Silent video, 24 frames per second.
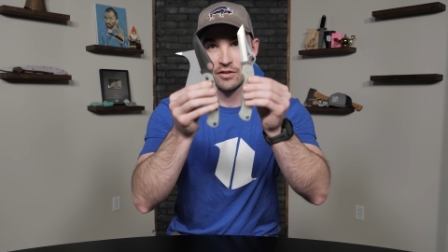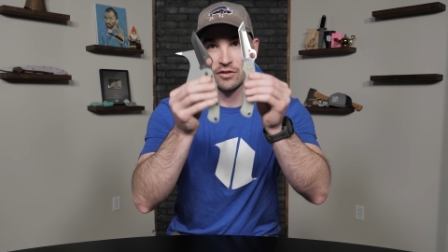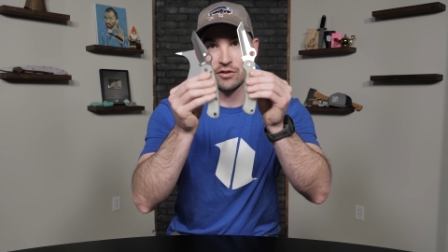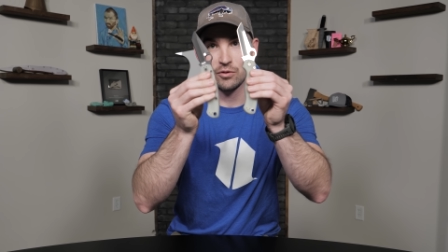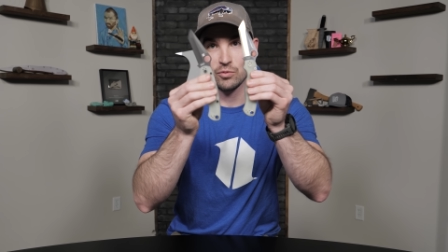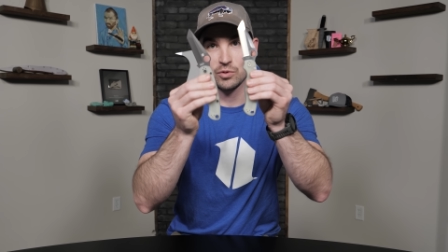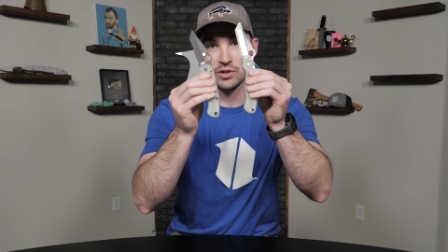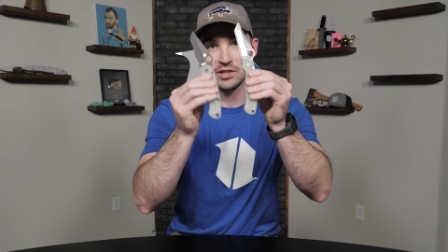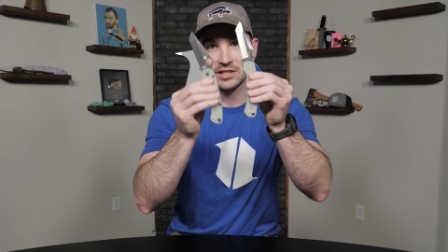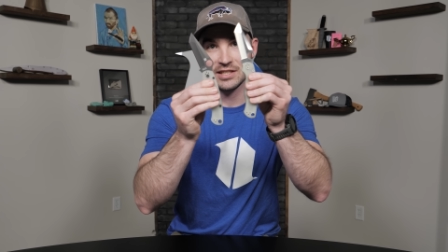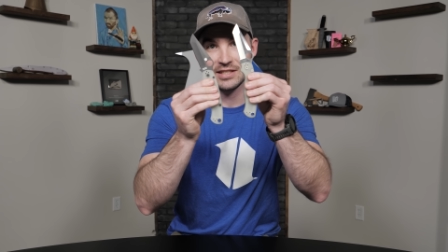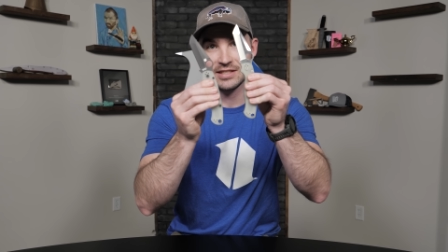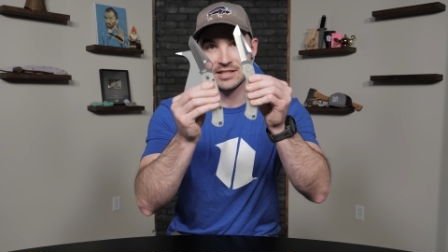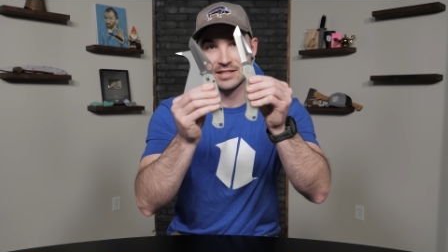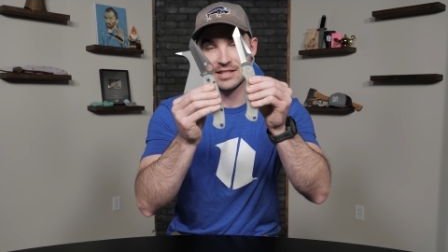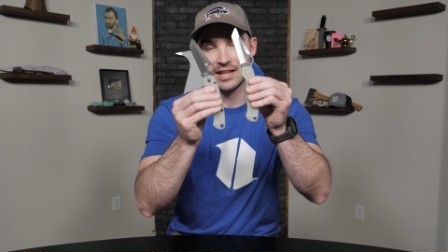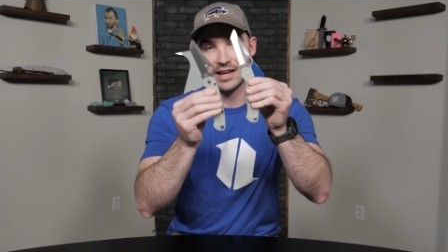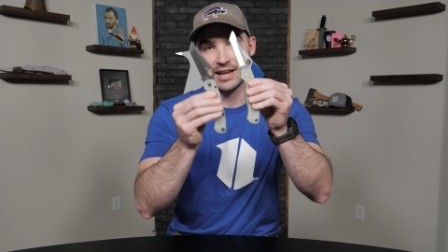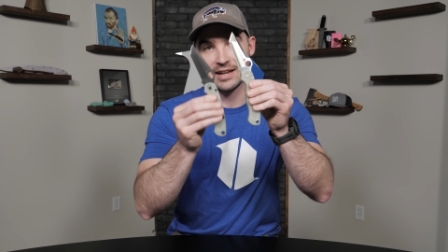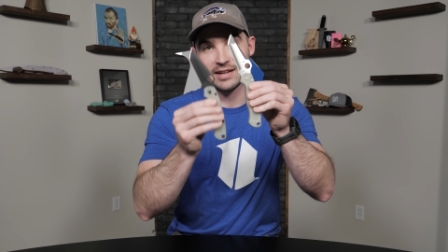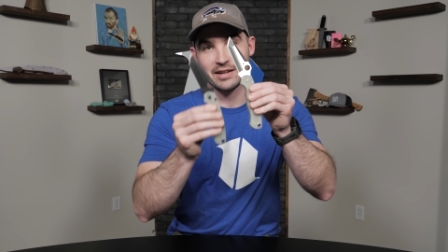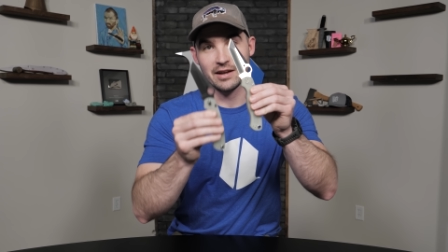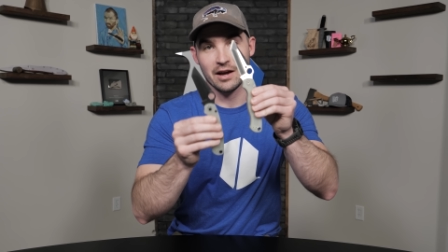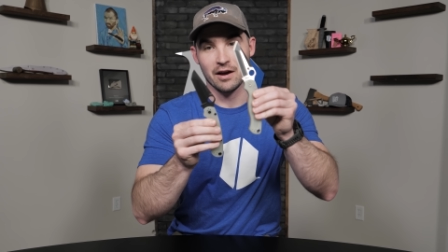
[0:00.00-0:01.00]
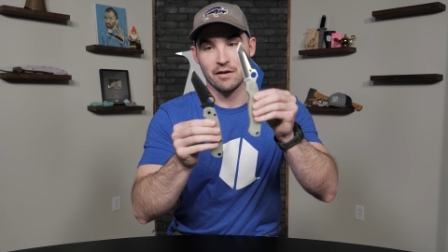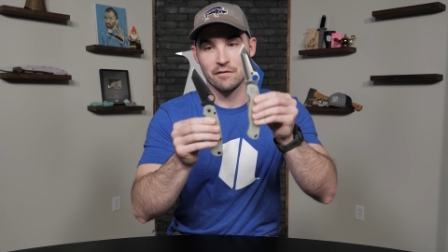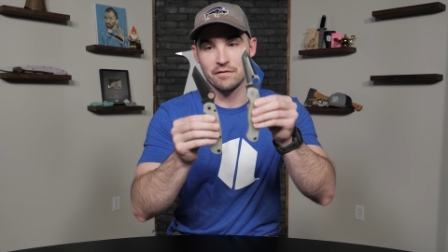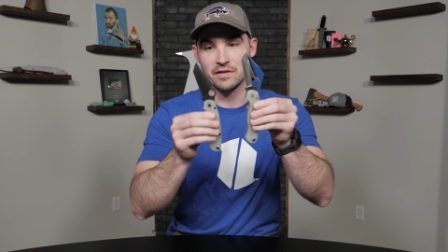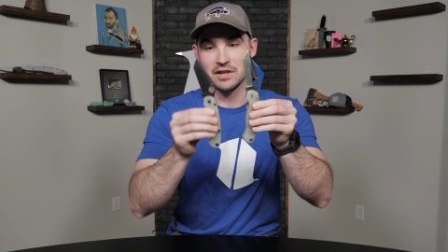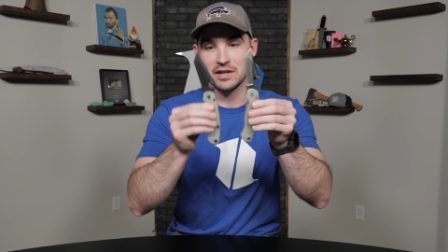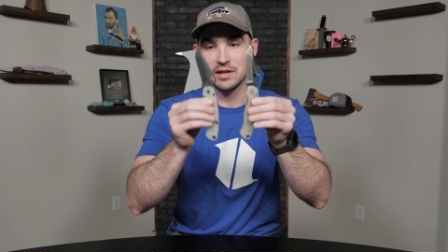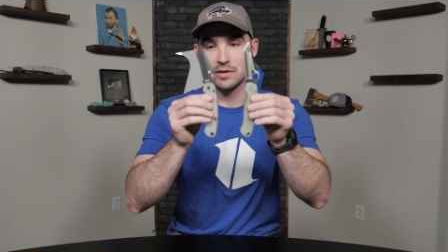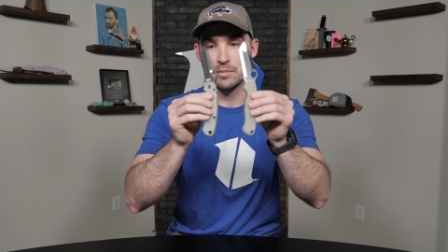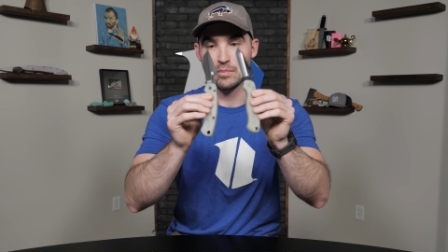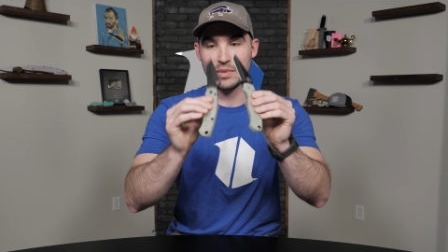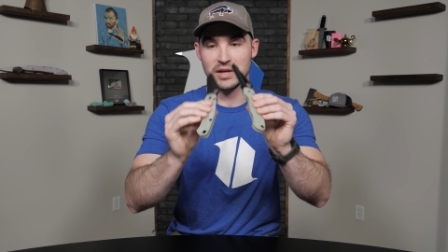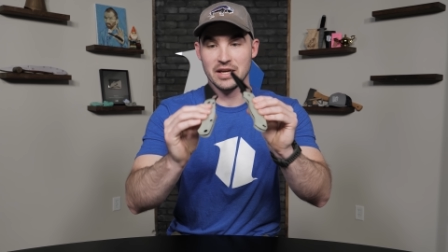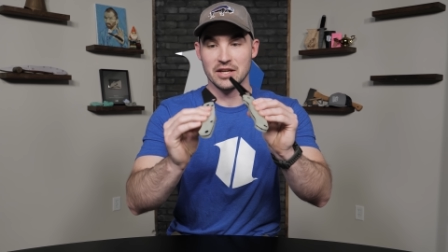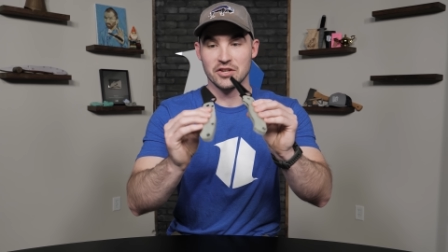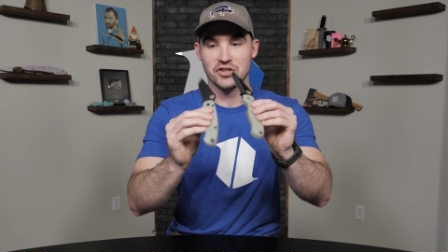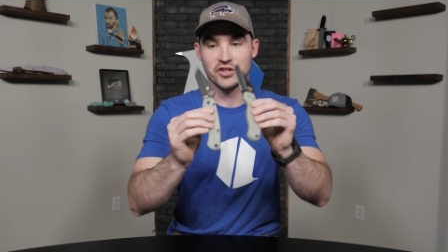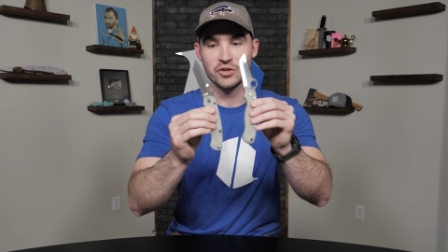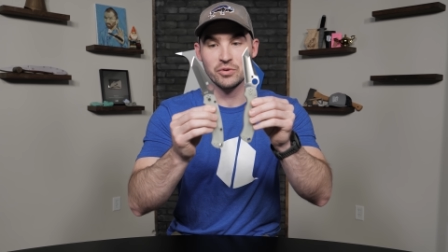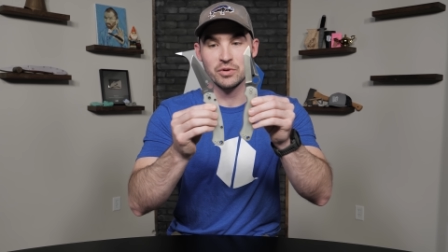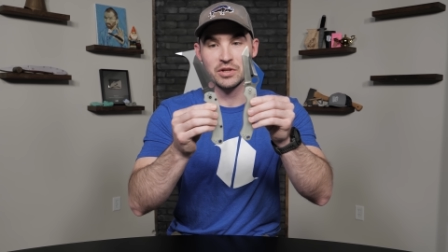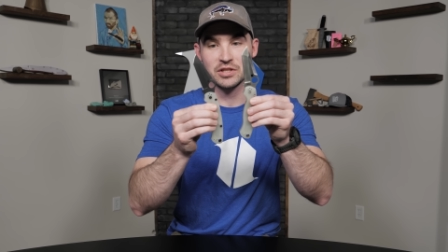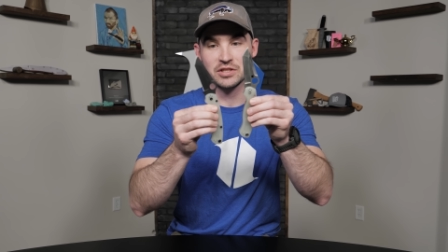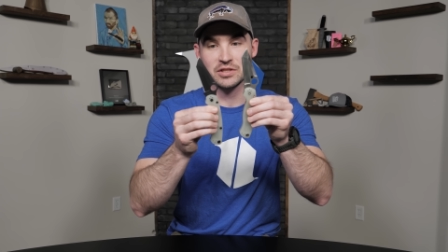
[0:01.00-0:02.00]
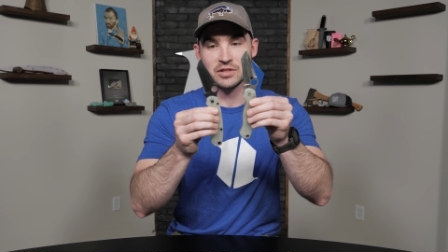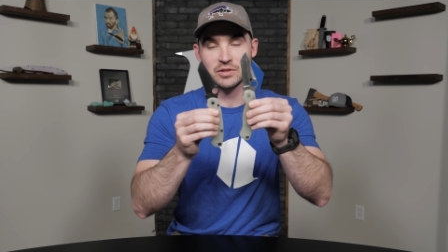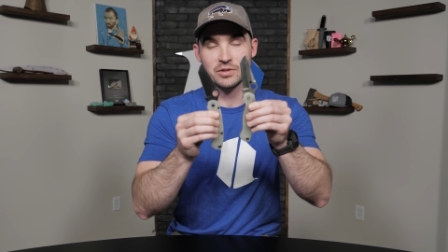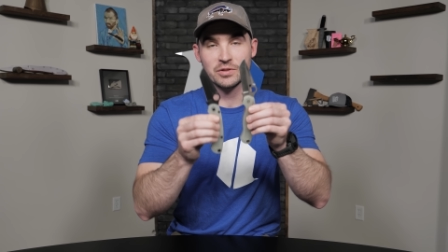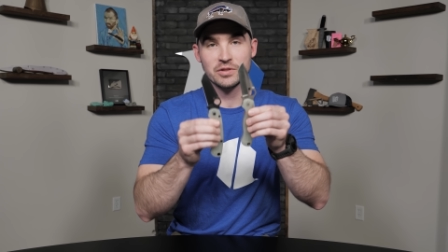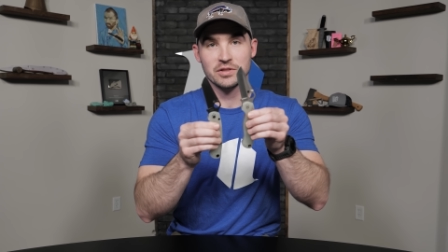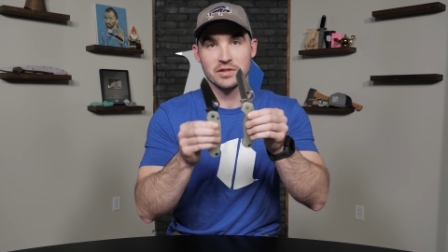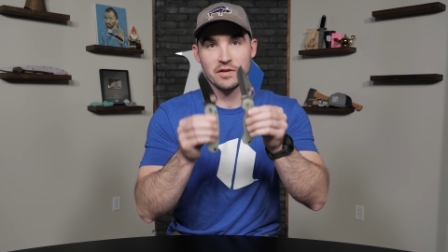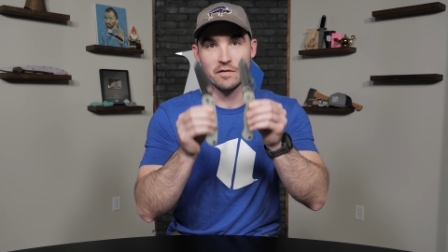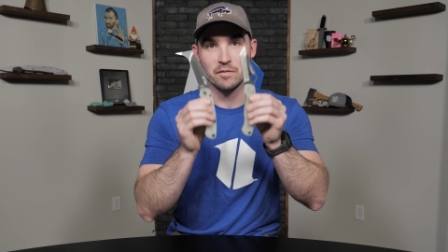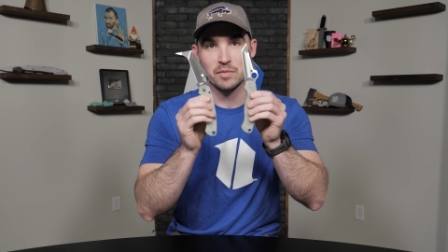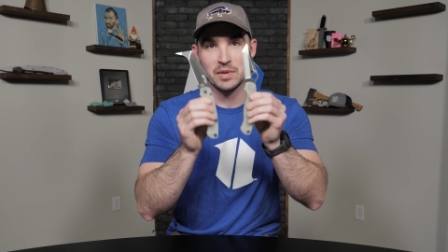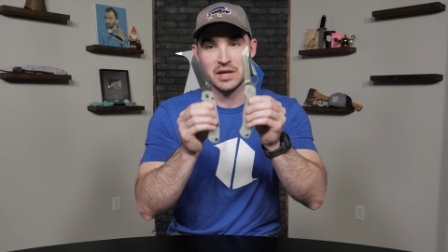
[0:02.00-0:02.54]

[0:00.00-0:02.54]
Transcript: the release date of the BHQ exclusive